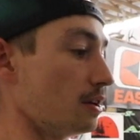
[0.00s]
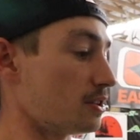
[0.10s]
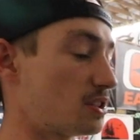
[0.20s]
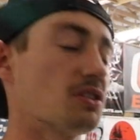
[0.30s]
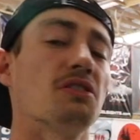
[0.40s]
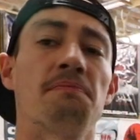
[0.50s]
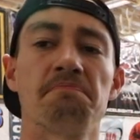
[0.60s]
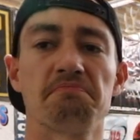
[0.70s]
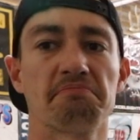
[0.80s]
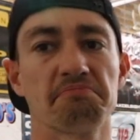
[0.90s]
still,
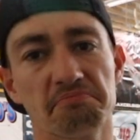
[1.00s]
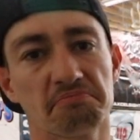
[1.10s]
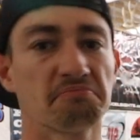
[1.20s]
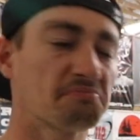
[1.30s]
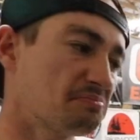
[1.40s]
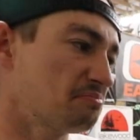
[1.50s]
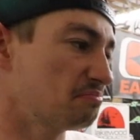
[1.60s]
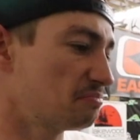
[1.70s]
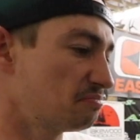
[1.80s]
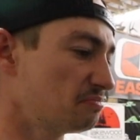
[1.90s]

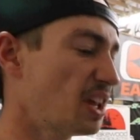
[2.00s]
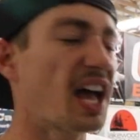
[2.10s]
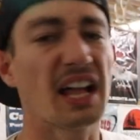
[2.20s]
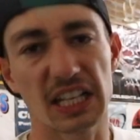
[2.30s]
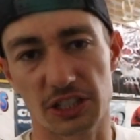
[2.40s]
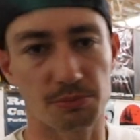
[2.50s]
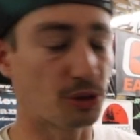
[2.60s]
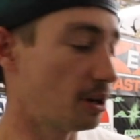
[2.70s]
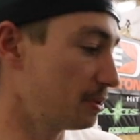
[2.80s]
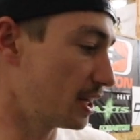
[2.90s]
ah, let's just
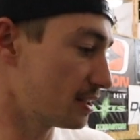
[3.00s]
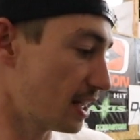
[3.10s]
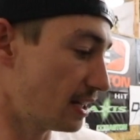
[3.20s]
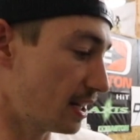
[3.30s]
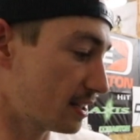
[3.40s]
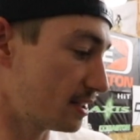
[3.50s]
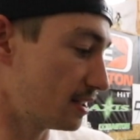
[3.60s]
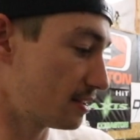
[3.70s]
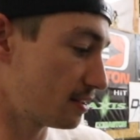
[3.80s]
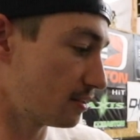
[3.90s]
put it up against that
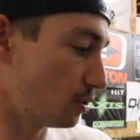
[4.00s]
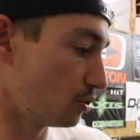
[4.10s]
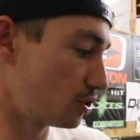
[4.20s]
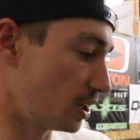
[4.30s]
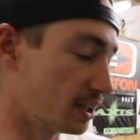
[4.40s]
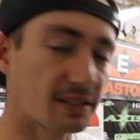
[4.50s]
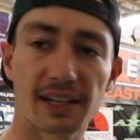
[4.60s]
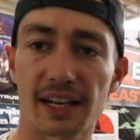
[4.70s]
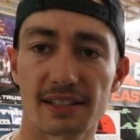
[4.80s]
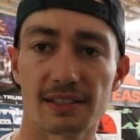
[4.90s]
Axius Ultra and
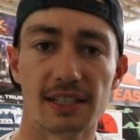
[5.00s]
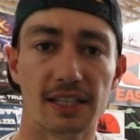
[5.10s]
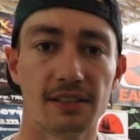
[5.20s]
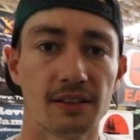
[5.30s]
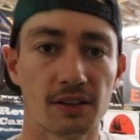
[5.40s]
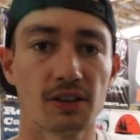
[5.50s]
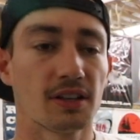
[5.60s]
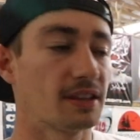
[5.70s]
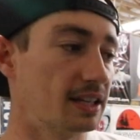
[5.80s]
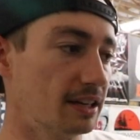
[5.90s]
kind of see
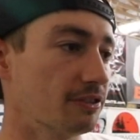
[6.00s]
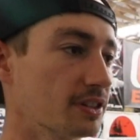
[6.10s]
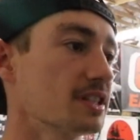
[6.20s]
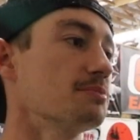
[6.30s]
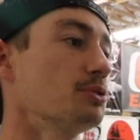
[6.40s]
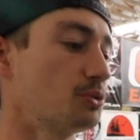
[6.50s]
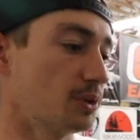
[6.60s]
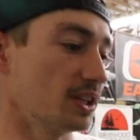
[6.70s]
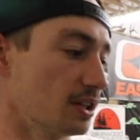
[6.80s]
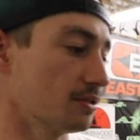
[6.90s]
the differences
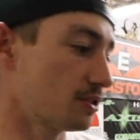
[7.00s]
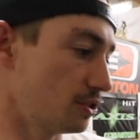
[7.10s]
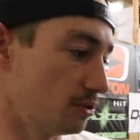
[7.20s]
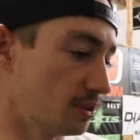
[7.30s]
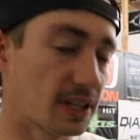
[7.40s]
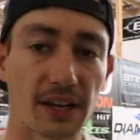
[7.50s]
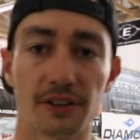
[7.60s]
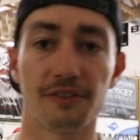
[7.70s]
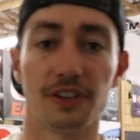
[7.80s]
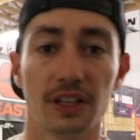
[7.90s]
between those two and how
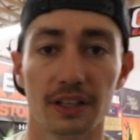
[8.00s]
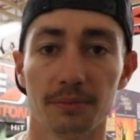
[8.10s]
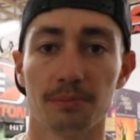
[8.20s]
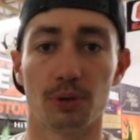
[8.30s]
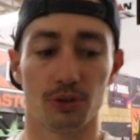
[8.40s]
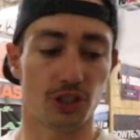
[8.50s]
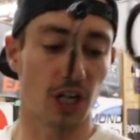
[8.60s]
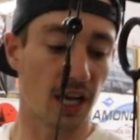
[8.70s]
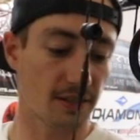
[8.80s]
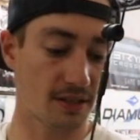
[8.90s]
they're feeling both
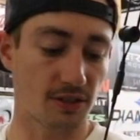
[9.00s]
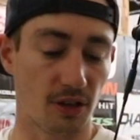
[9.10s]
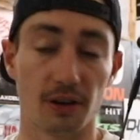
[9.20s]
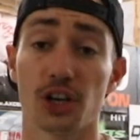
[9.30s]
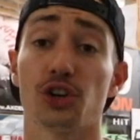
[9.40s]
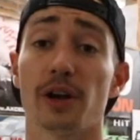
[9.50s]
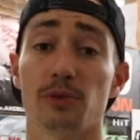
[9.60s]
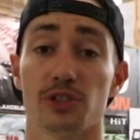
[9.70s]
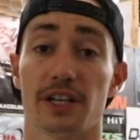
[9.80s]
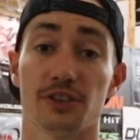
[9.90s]
shots. So I'm gonna grab
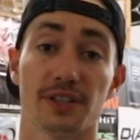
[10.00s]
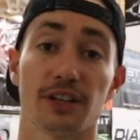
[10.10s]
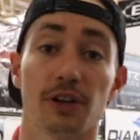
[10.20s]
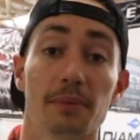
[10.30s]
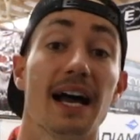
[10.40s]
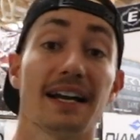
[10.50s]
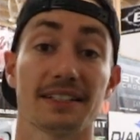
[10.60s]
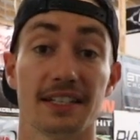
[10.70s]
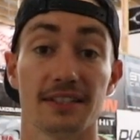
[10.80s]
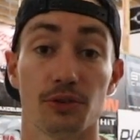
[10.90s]
those arrows and then grab the
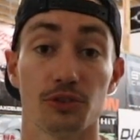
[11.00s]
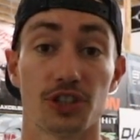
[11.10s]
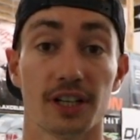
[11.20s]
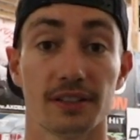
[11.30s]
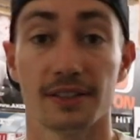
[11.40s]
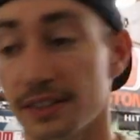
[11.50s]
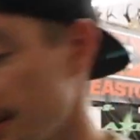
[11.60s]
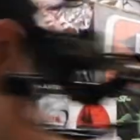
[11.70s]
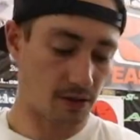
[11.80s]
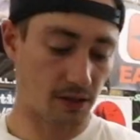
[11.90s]
Axius Ultra.
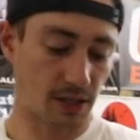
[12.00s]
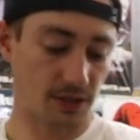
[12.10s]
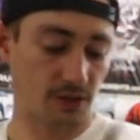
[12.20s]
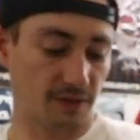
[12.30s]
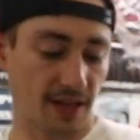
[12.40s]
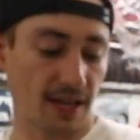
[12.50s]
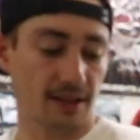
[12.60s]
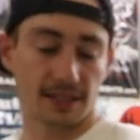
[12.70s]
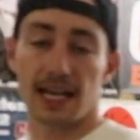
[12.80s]
All right, so I've got this